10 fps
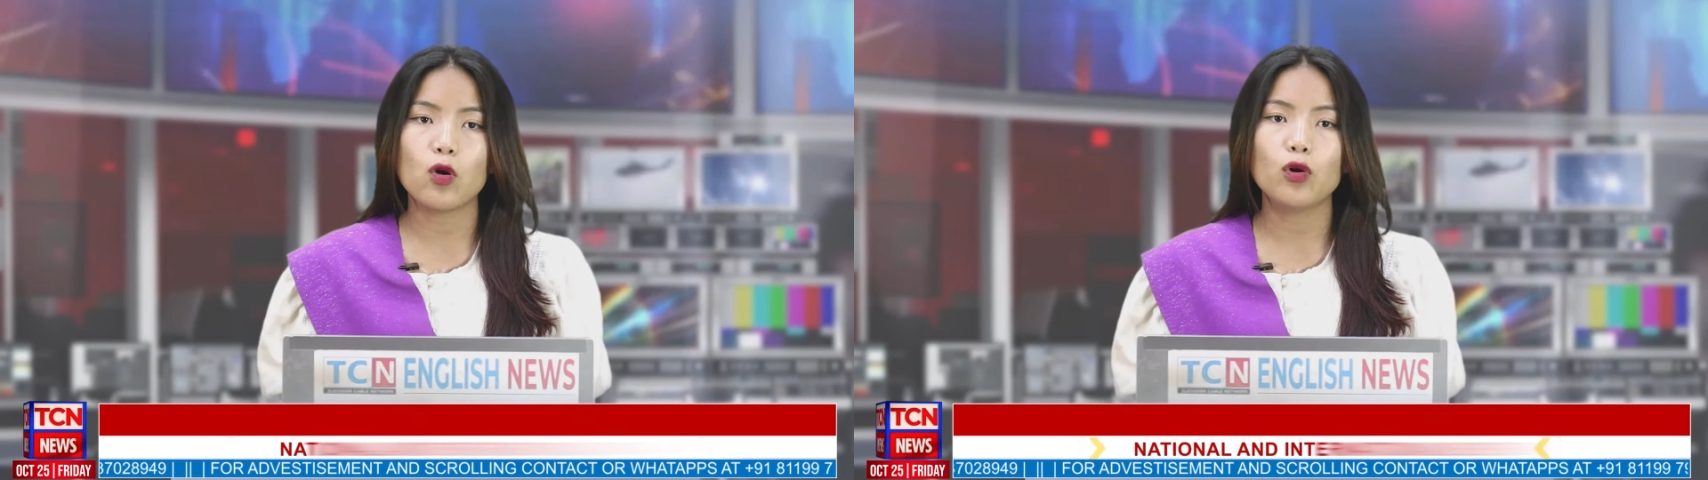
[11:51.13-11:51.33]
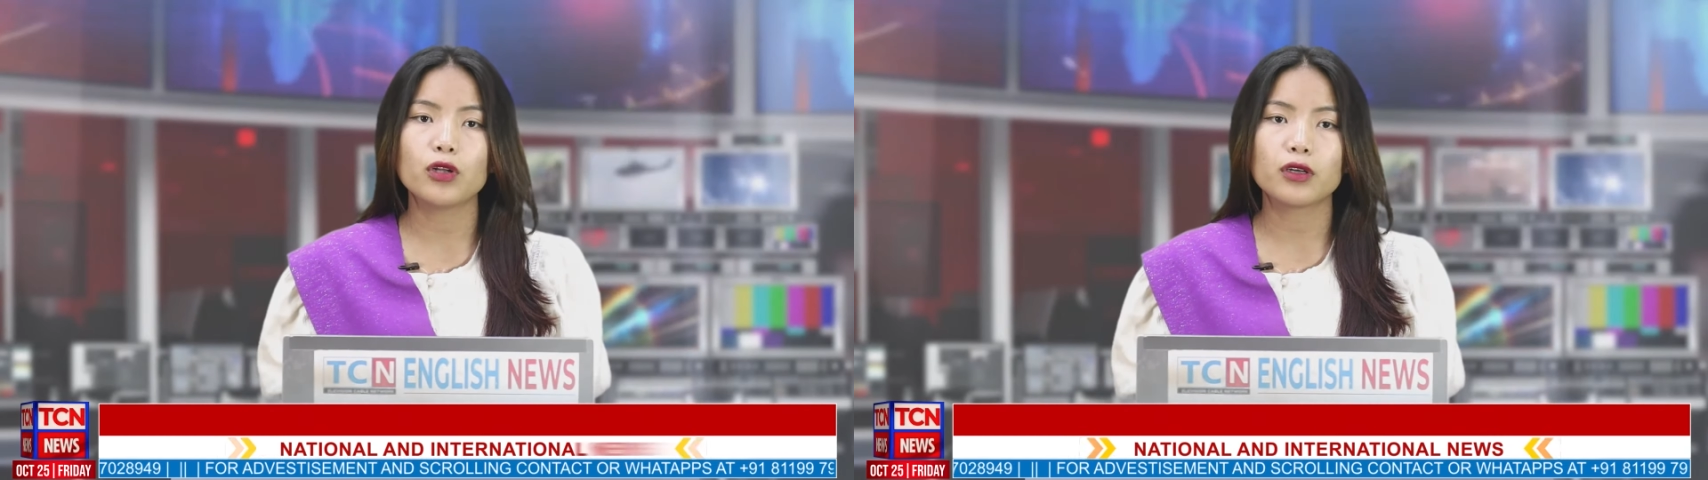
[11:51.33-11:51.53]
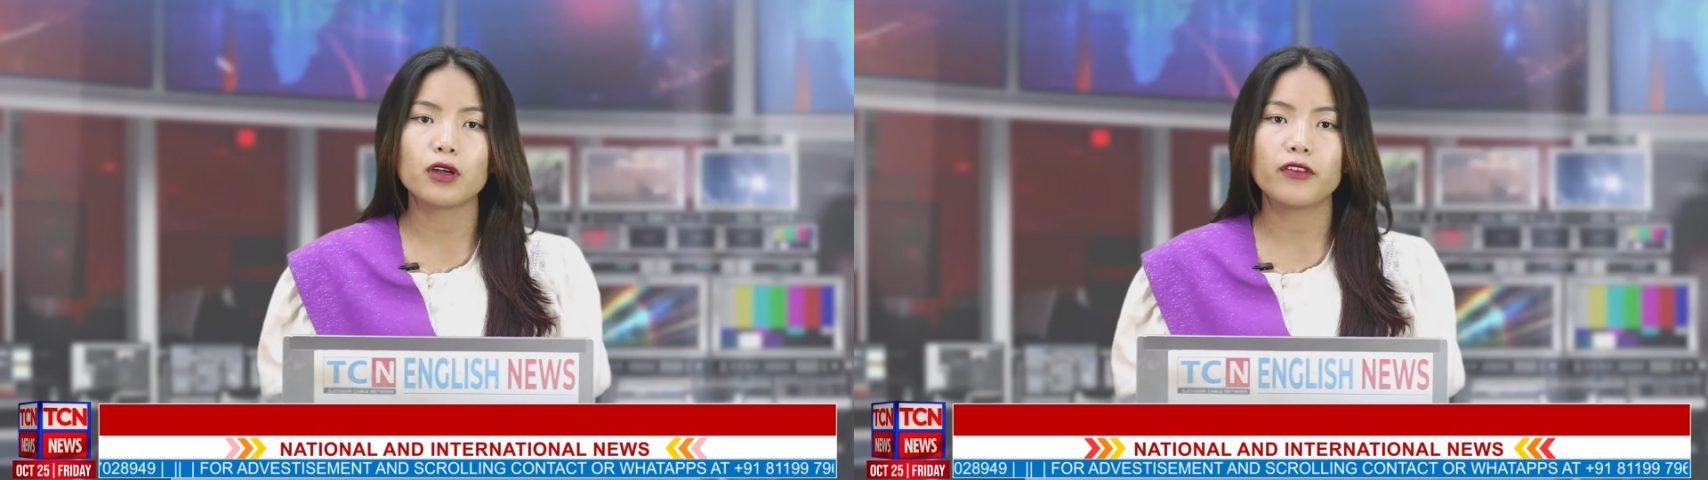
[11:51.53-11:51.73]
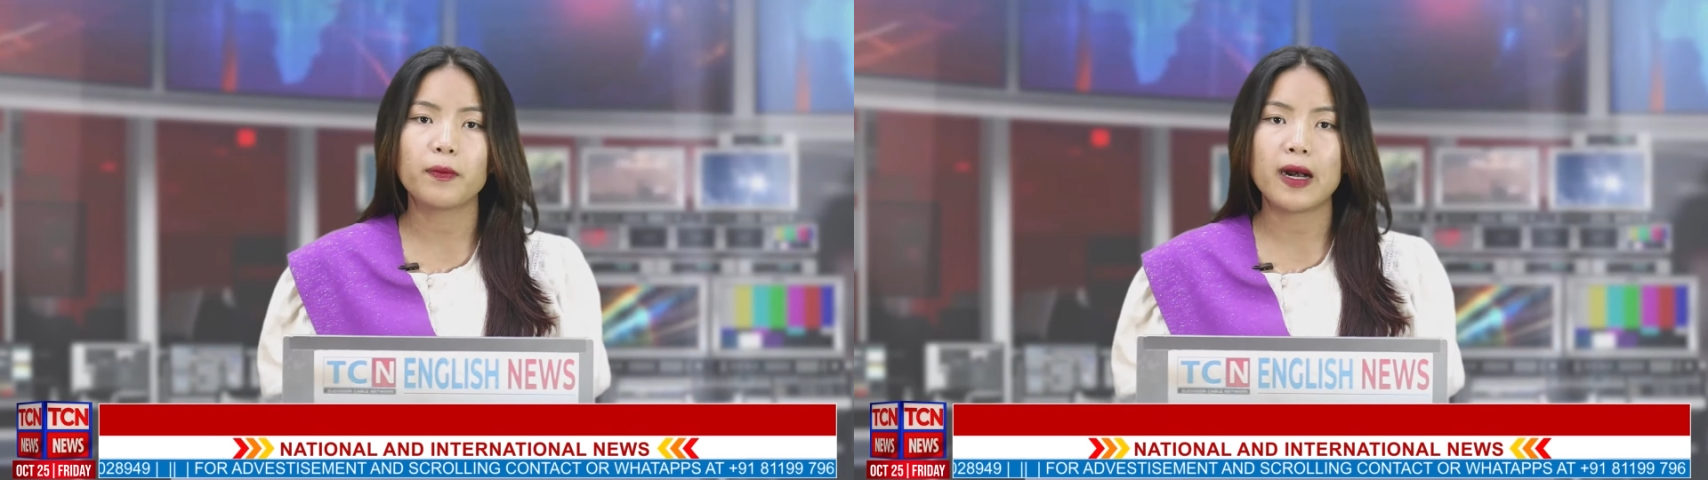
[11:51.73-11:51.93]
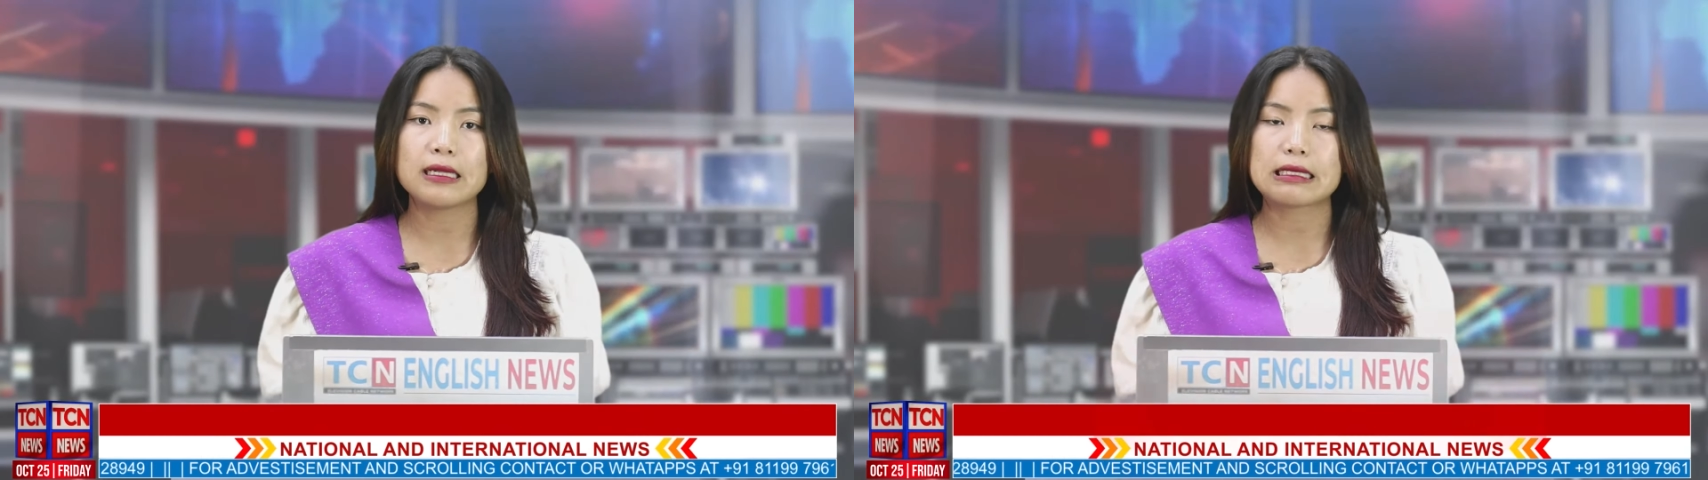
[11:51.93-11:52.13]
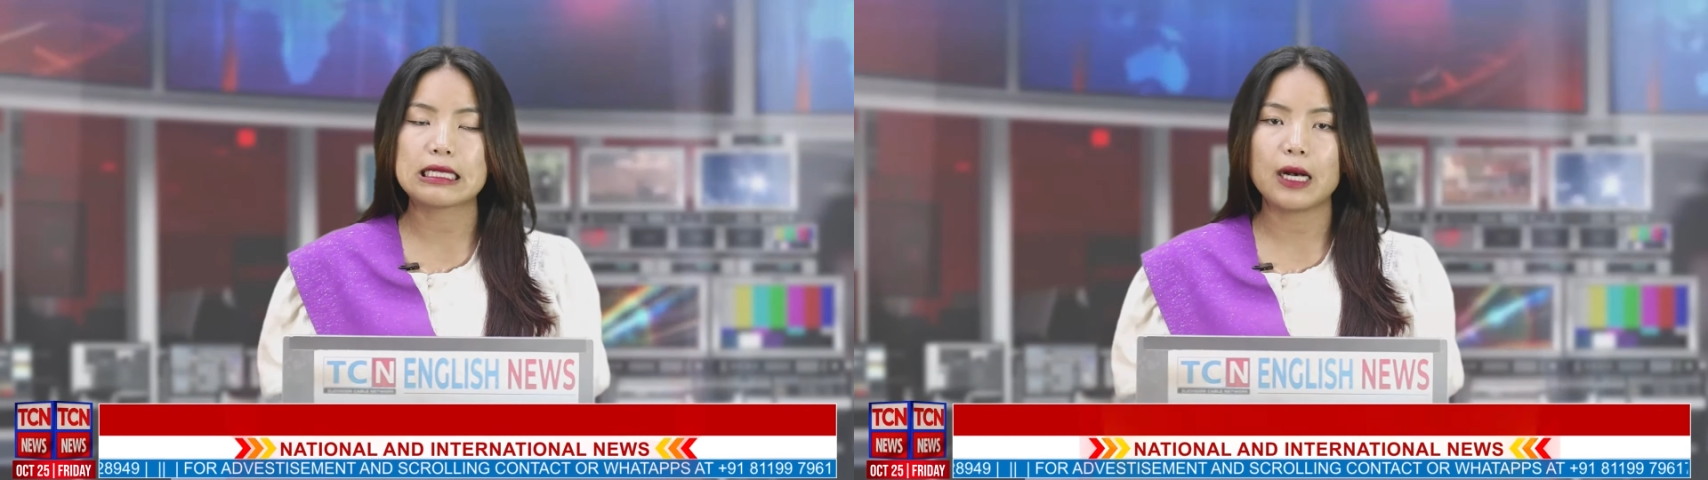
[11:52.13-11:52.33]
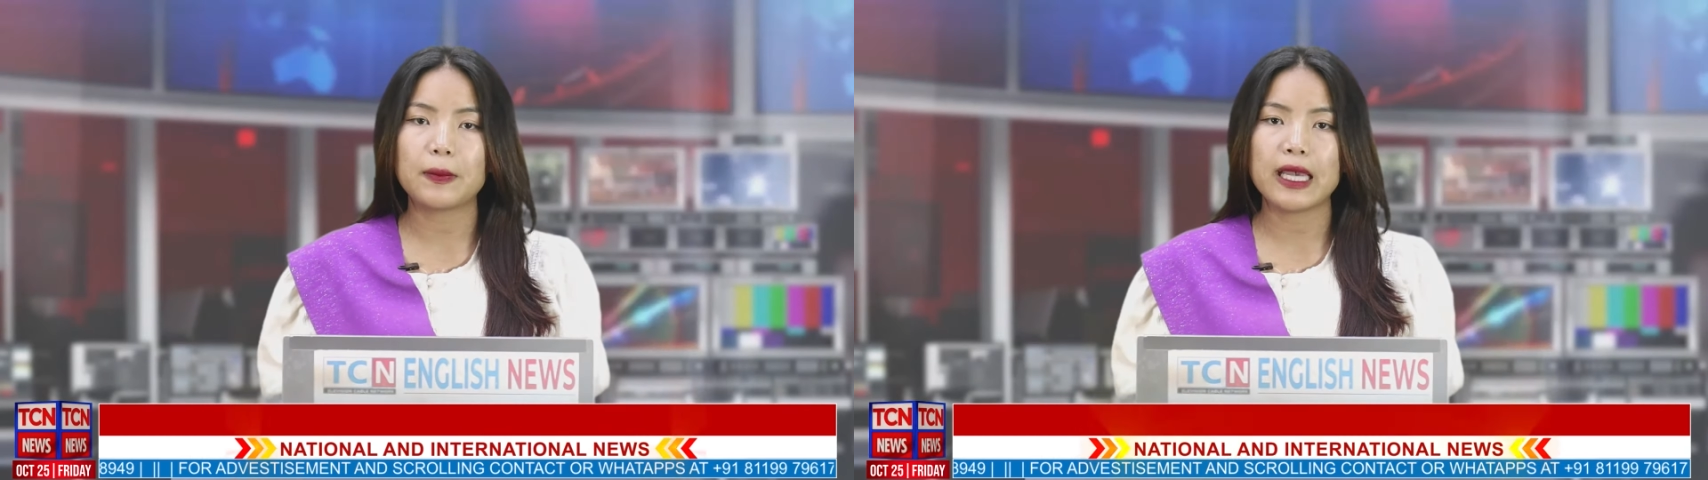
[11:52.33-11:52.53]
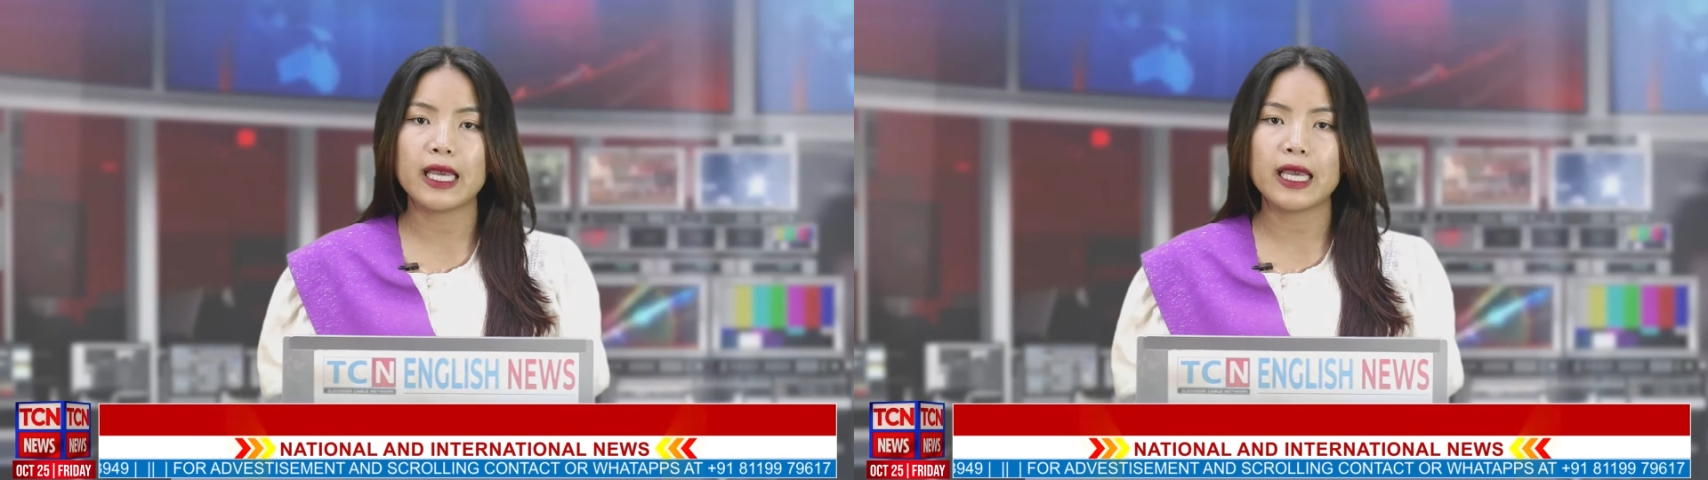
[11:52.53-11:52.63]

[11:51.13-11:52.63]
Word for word: order of the Punjab